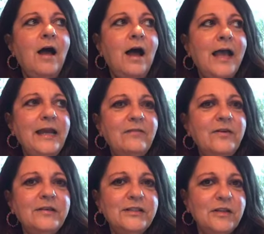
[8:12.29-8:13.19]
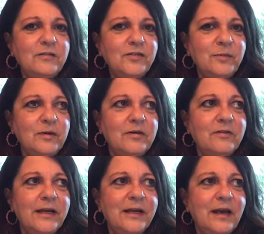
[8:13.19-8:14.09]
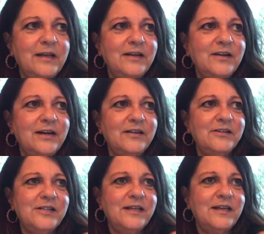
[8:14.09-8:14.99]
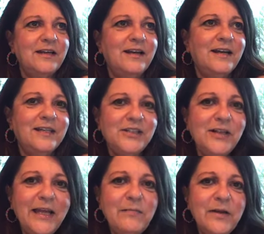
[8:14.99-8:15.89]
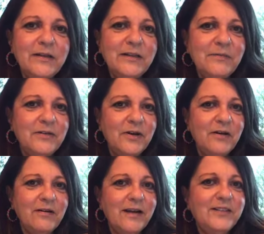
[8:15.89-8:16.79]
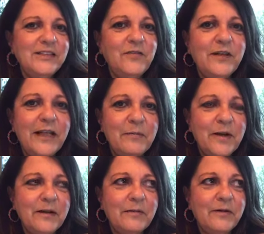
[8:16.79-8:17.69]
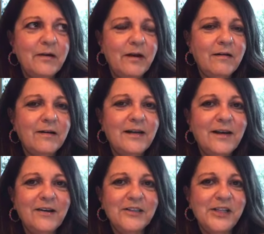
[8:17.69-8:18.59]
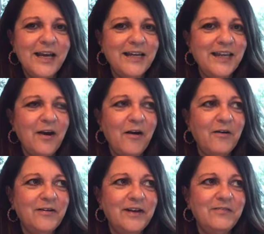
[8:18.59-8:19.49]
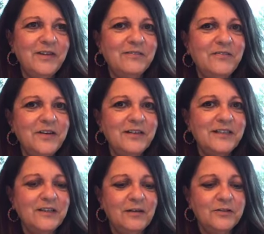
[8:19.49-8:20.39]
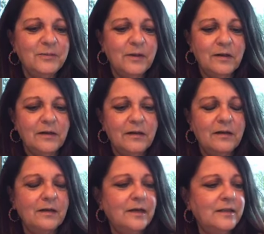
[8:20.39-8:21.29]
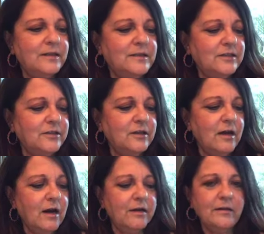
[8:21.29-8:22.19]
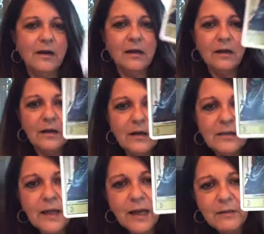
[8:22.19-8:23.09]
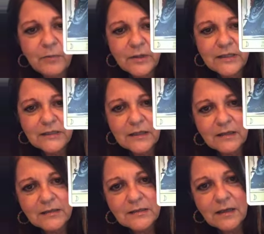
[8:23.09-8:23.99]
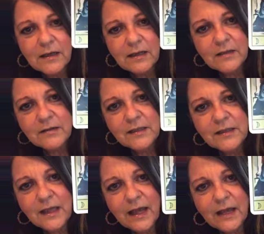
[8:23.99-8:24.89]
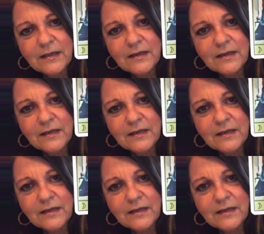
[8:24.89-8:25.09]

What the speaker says: I got very soft-spoken when I got in your energy. Do you like Marilyn Monroe? I just feel like Marilyn Monroe. Or Jackie O. Feel very soft-spoken. This is your card. Look, the High Priestess. Look at that.